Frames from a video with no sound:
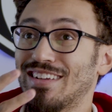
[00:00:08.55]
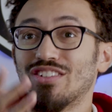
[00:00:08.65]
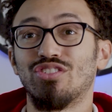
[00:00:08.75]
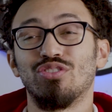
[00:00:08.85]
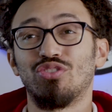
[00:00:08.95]

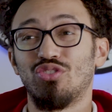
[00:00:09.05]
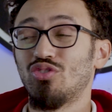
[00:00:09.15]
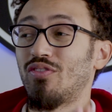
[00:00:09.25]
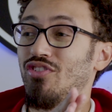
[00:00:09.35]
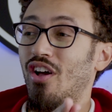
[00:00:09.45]
shouldn't you
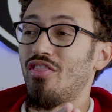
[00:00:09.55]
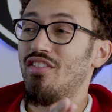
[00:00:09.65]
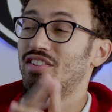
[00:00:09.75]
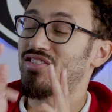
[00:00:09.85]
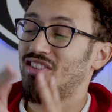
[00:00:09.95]
have done
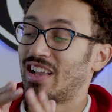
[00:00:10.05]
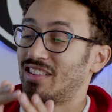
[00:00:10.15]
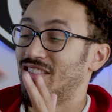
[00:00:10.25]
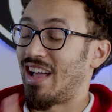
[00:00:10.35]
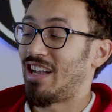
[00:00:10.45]
this like
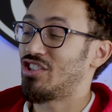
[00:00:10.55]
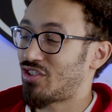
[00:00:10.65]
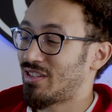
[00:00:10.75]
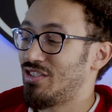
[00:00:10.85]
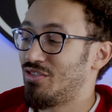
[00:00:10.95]
last
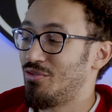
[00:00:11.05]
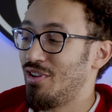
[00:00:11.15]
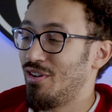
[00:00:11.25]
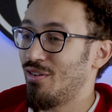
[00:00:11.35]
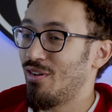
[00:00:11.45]
Chinese New Year?